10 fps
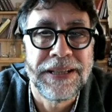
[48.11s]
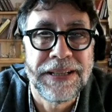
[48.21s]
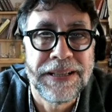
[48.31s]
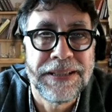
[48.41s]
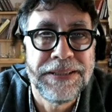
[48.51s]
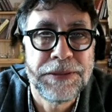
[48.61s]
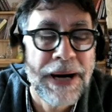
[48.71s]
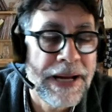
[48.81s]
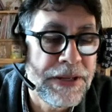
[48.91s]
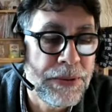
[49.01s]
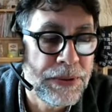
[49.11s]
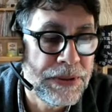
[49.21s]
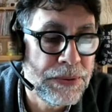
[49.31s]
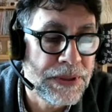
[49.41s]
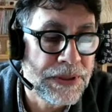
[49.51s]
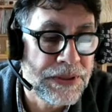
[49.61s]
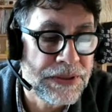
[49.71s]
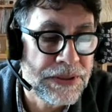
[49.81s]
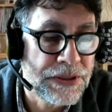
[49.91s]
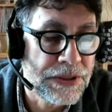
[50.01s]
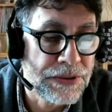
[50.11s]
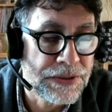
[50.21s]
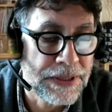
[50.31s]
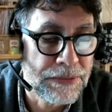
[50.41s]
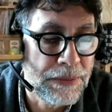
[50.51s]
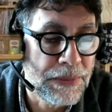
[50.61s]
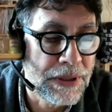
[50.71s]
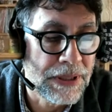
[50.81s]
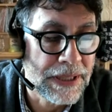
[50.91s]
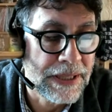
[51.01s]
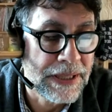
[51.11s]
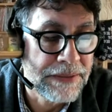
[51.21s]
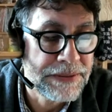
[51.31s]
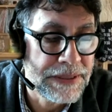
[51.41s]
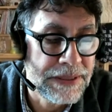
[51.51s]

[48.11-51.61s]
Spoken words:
inspired you in doing research in conceptual modeling, and I've seen